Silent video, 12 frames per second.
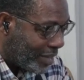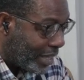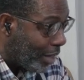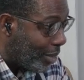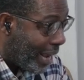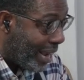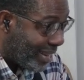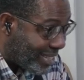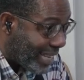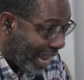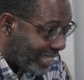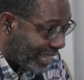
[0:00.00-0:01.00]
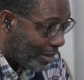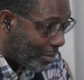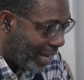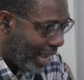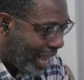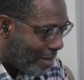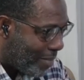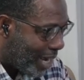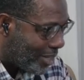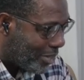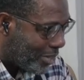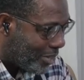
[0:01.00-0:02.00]
tell you how excited we are
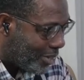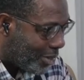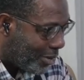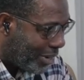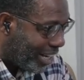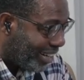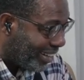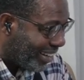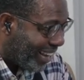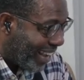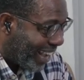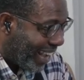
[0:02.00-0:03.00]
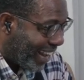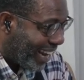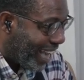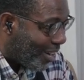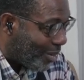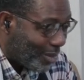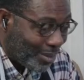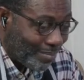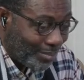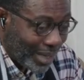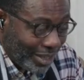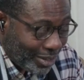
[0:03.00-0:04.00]
about your story and how
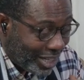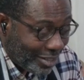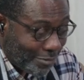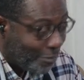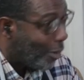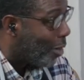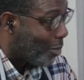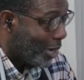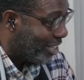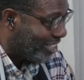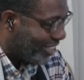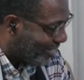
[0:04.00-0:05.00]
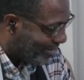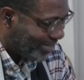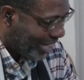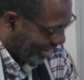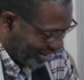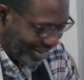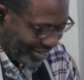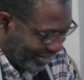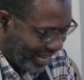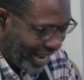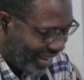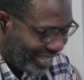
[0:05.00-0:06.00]
we're looking forward to, you know,
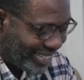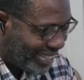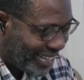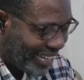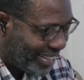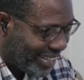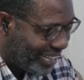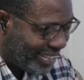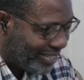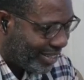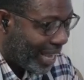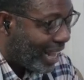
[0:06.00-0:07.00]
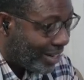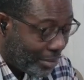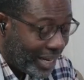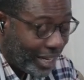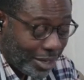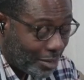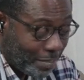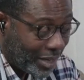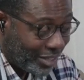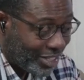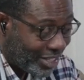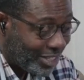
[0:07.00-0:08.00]
you guys, you had a really good pitch.